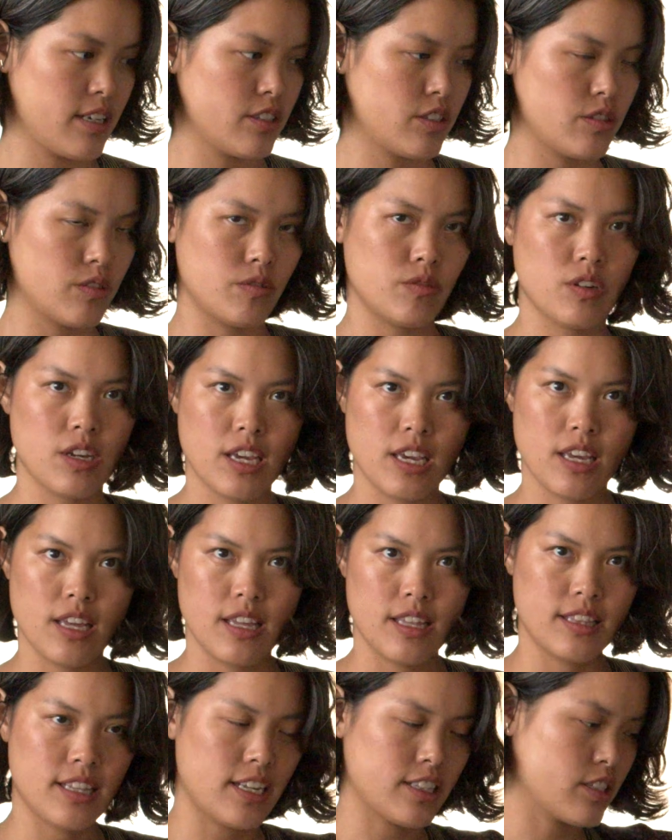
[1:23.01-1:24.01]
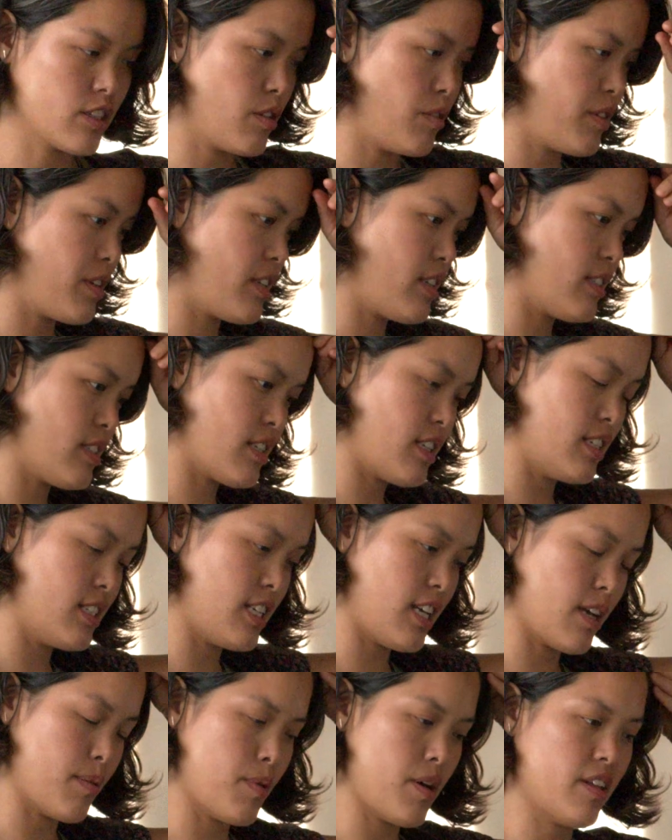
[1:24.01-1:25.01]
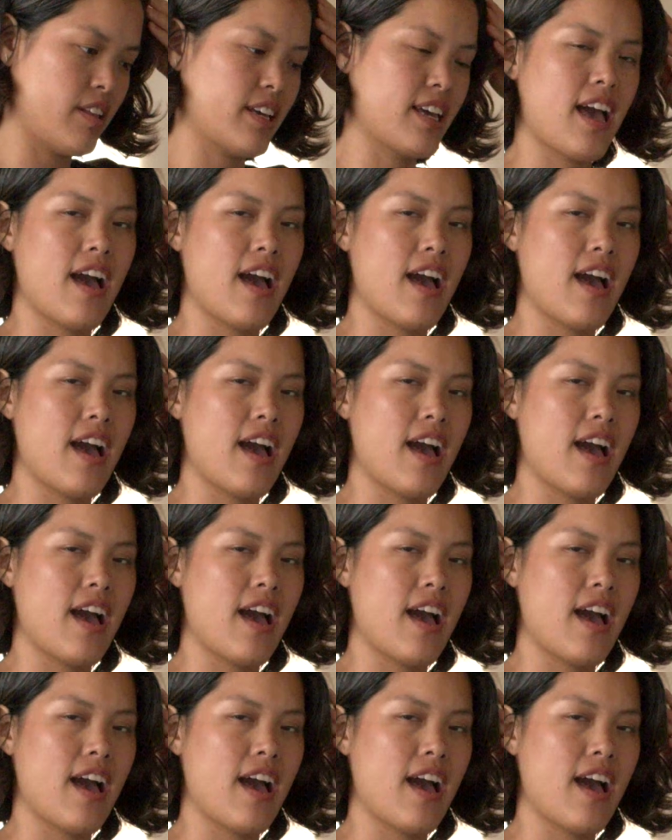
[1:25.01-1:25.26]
So that's going, it's going to take about like